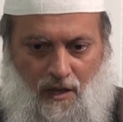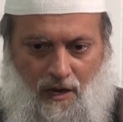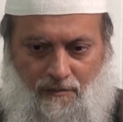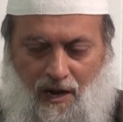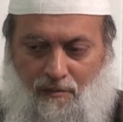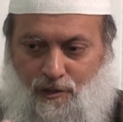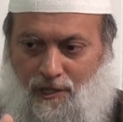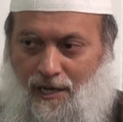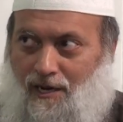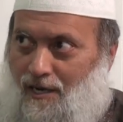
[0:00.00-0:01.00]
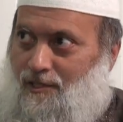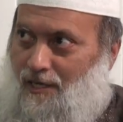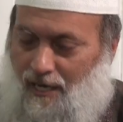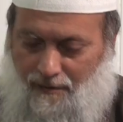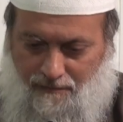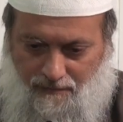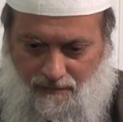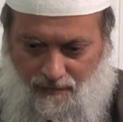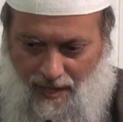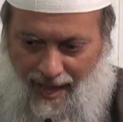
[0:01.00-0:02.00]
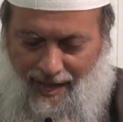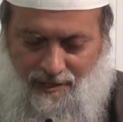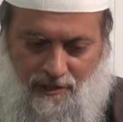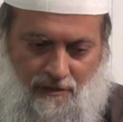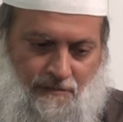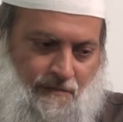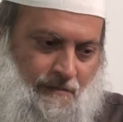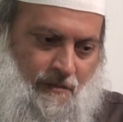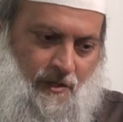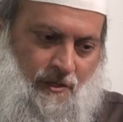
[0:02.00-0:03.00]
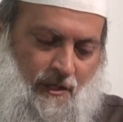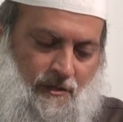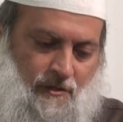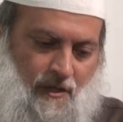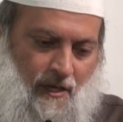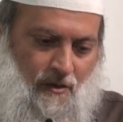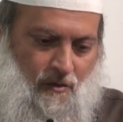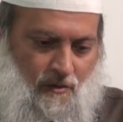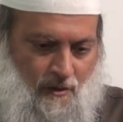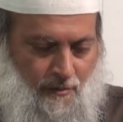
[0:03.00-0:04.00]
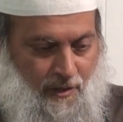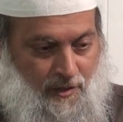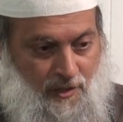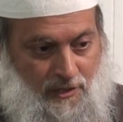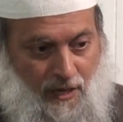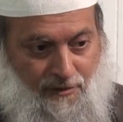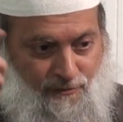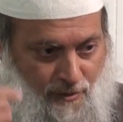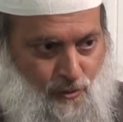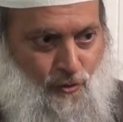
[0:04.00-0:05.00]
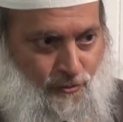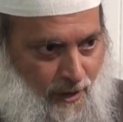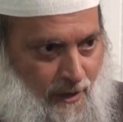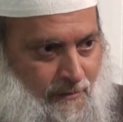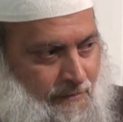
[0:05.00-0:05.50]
And Imam Hussein al-Islam asked him, he says that, you know, he's coming from Kufa.